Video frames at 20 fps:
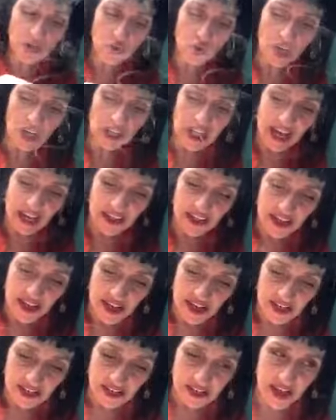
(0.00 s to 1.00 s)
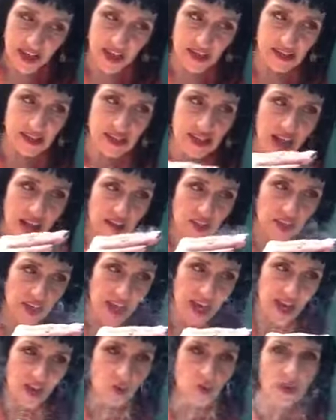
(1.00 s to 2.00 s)
you're going to light the incense, light the
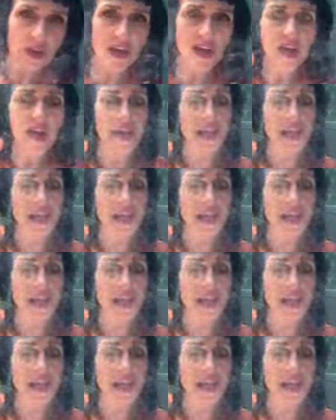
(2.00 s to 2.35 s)
candle,